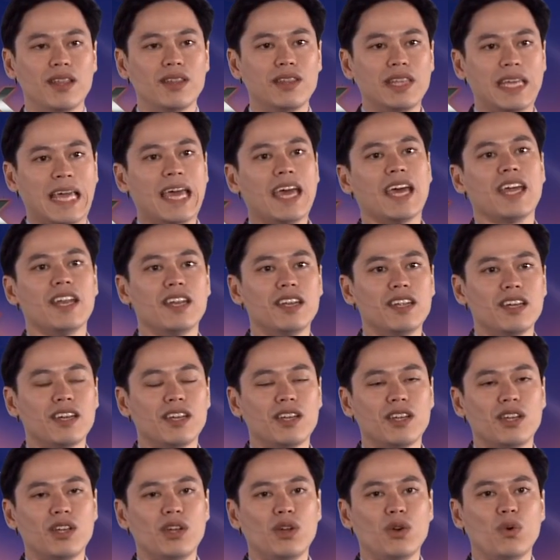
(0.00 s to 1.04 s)
the end
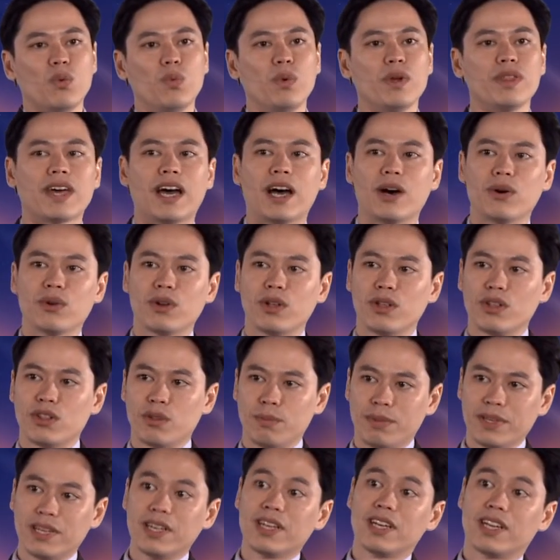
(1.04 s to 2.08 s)
without
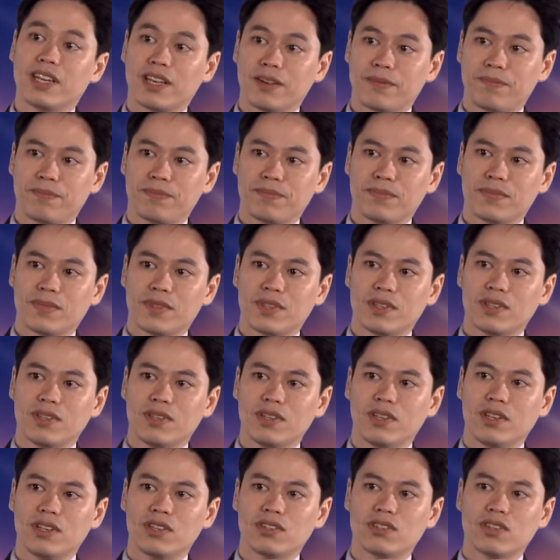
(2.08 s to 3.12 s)
the beginning.
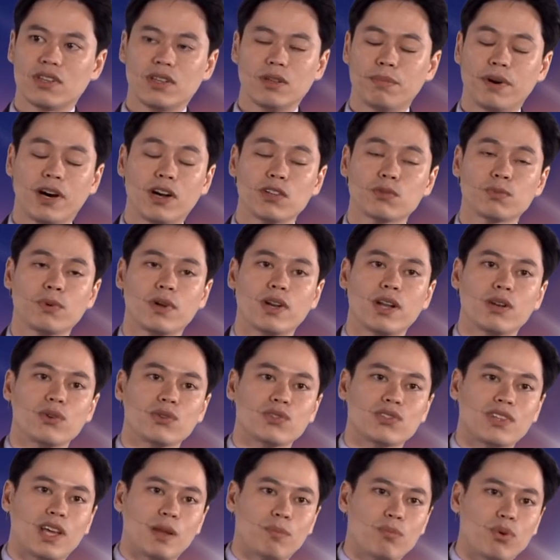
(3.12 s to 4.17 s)
It's impossible to
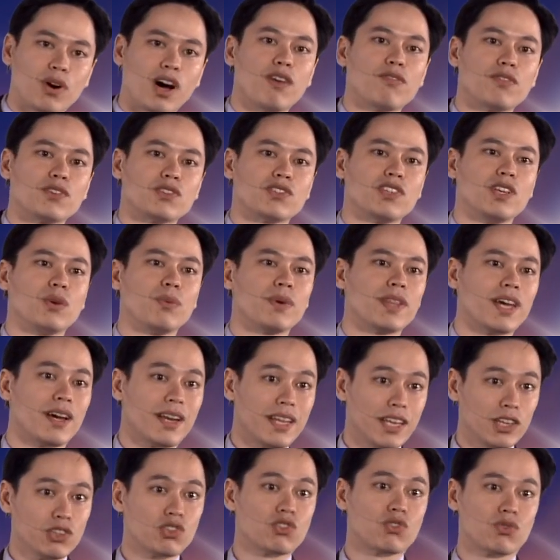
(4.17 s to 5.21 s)
understand prophecy
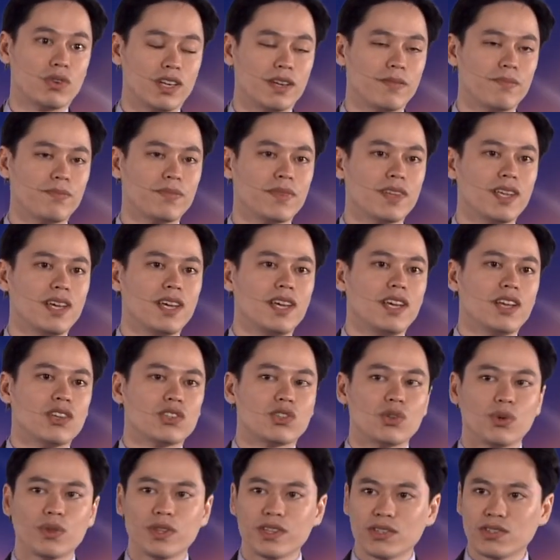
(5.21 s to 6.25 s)
without history.
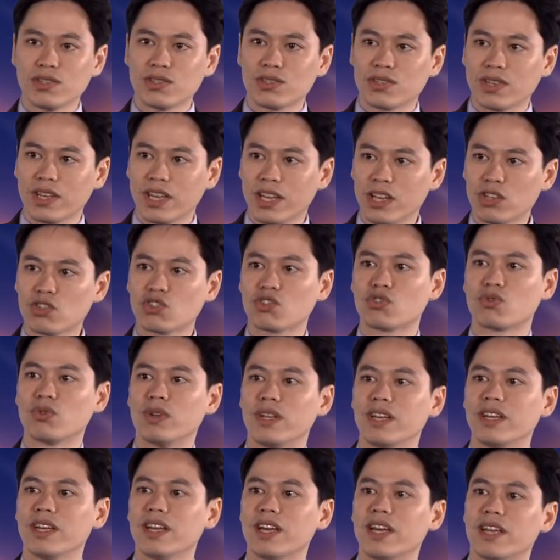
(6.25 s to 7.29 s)
So this is
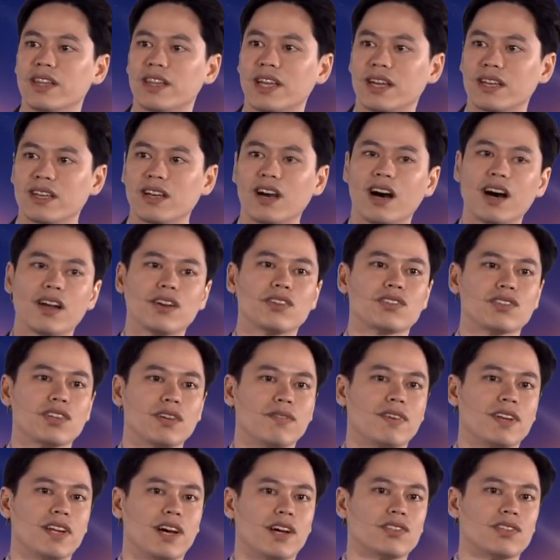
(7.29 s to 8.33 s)
history that God has
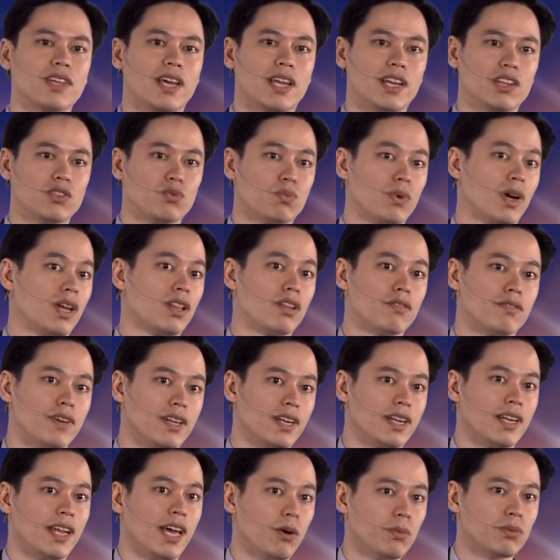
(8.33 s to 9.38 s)
given us, and it's
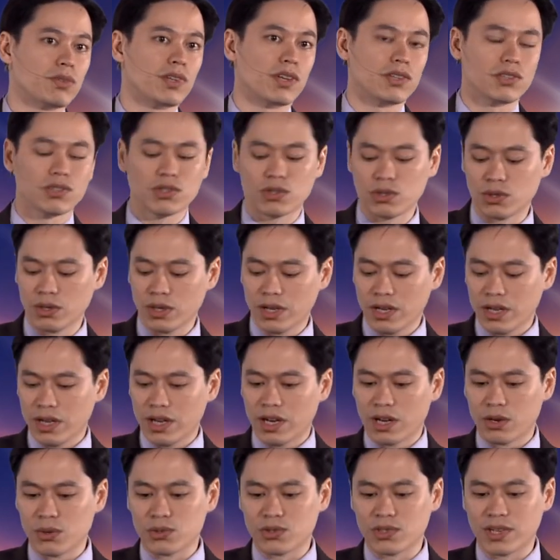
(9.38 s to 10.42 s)
relevant. It helps us to
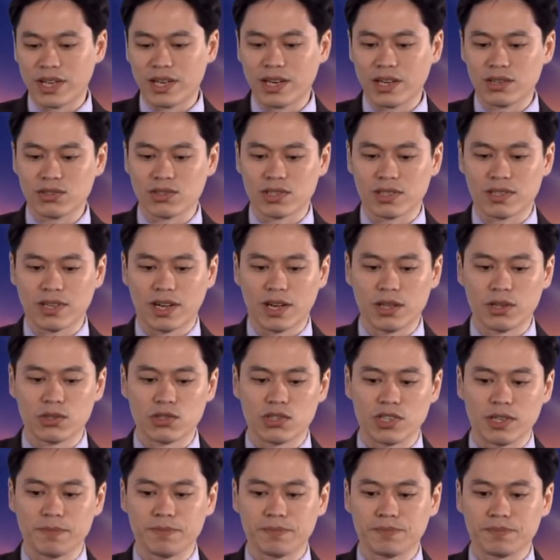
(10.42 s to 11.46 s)
understand
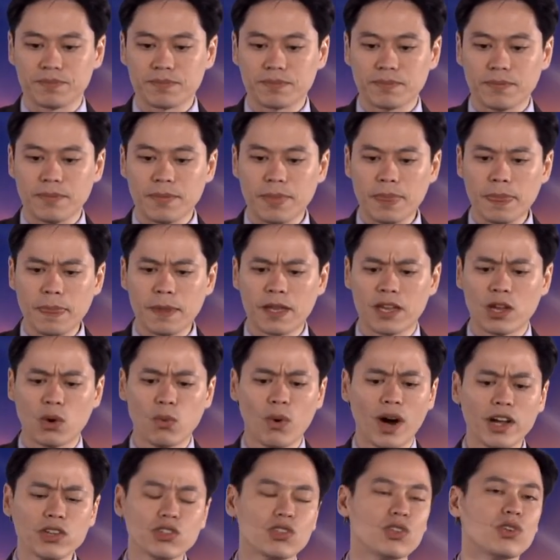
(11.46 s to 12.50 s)
eschatology. Okay,
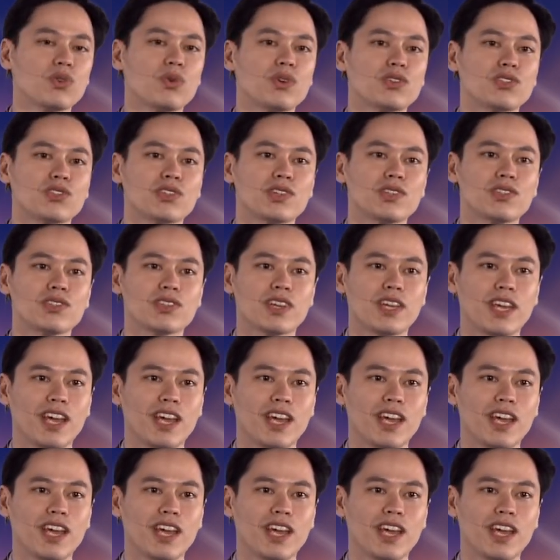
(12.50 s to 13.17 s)
why should Christians